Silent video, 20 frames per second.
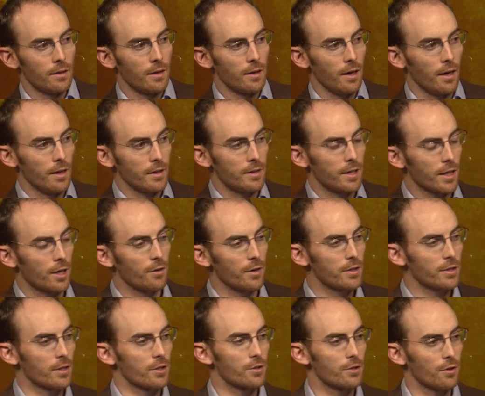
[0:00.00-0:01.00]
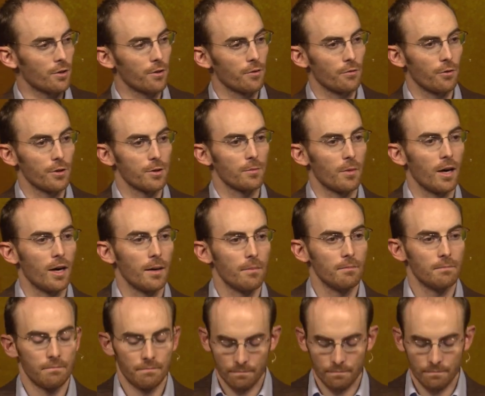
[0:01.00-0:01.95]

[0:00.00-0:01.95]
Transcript: uh, Diggory's concern for his mom.